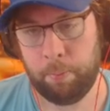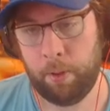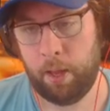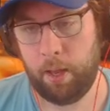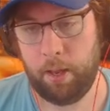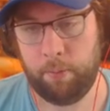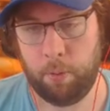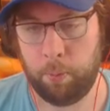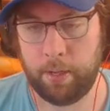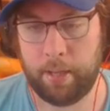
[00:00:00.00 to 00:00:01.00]
But if
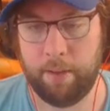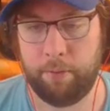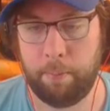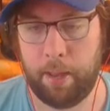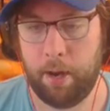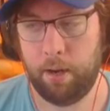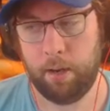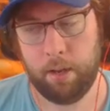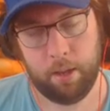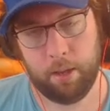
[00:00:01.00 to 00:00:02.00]
we break down from
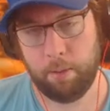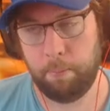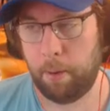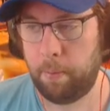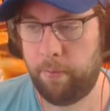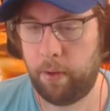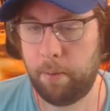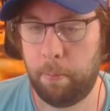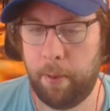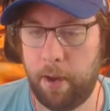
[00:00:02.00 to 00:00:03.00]
there, better be
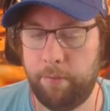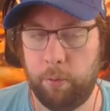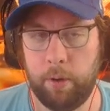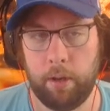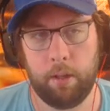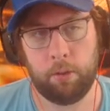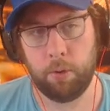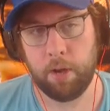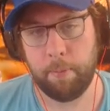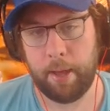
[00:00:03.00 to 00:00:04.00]
fucking prepared for it.
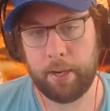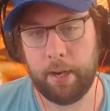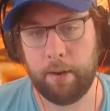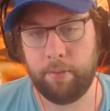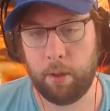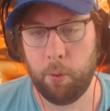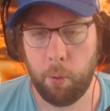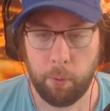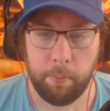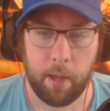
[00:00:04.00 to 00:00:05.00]
Don't come back here and say,
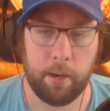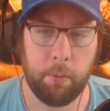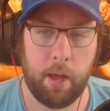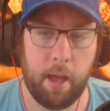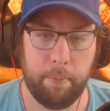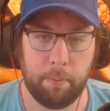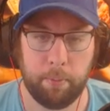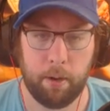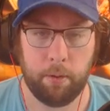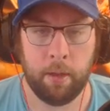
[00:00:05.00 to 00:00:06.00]
"Whoa, Matty, what happened,
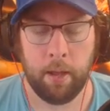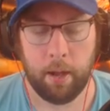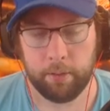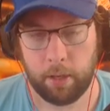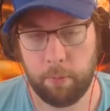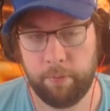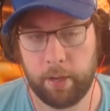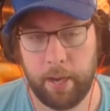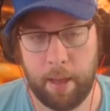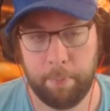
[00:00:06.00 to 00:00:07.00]
bro?" I'll tell you what
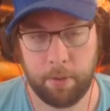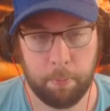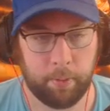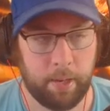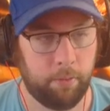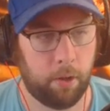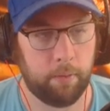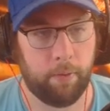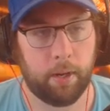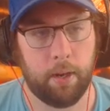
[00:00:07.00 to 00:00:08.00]
fucking happened. You believed all
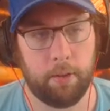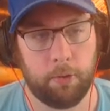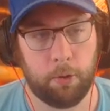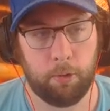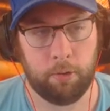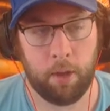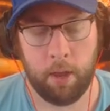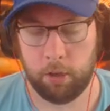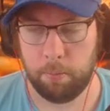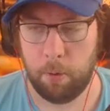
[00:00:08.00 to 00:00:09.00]
the fucking other dudes
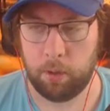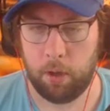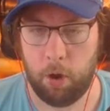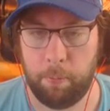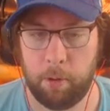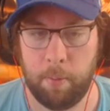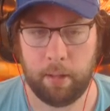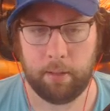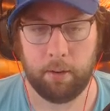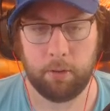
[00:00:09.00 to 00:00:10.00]
smoking the hopium
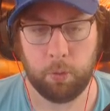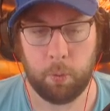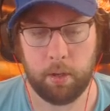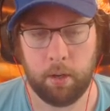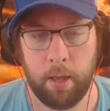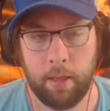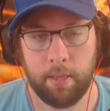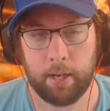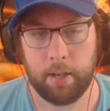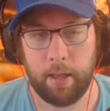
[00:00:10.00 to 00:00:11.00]
out there on Twitter,
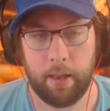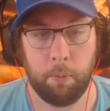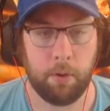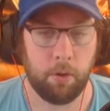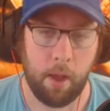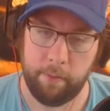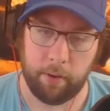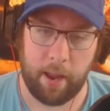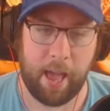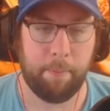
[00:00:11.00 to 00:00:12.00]
thinking that it would
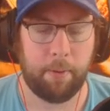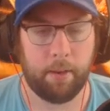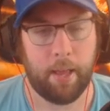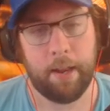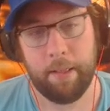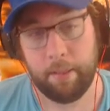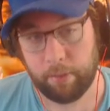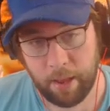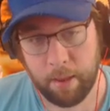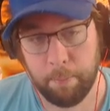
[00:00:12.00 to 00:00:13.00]
never happen, and
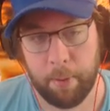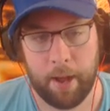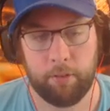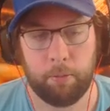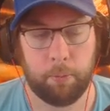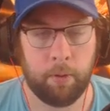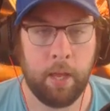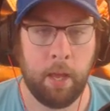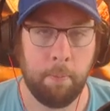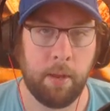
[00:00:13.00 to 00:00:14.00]
it's impossible.
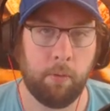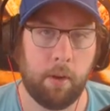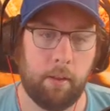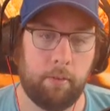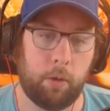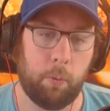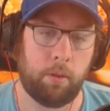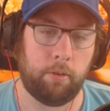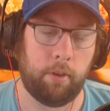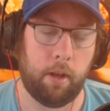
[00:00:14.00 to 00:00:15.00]
Be realistic
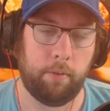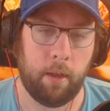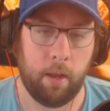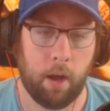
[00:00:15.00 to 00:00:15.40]
with yourself.